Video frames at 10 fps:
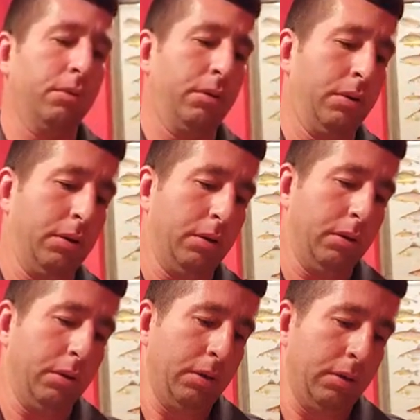
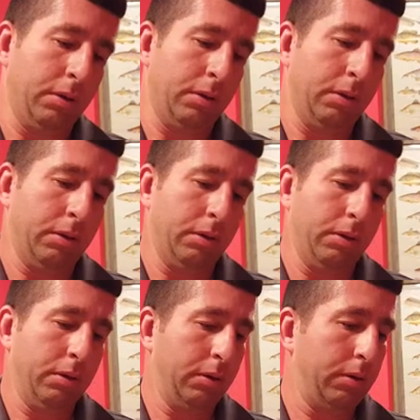
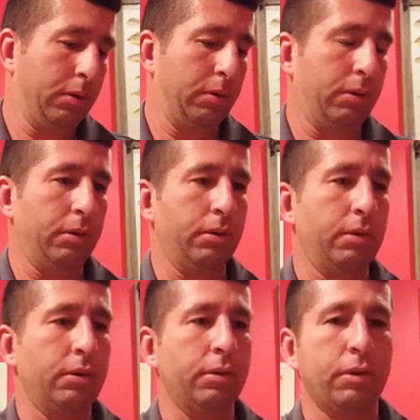
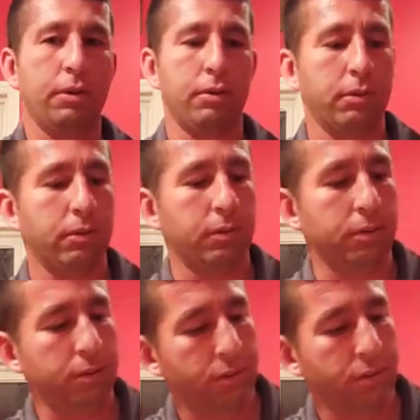[no speech]